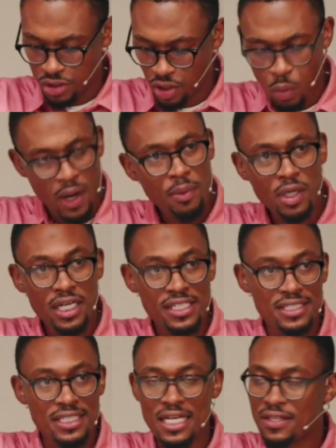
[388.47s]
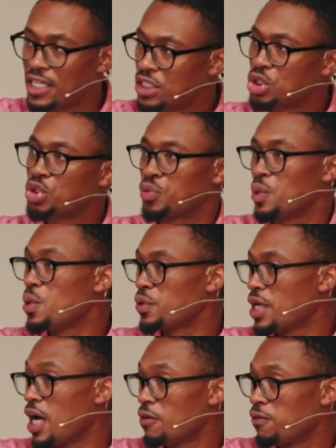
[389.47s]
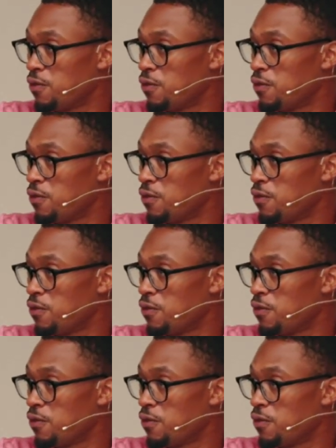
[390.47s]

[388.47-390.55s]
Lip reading: And so the way we're going to see this truth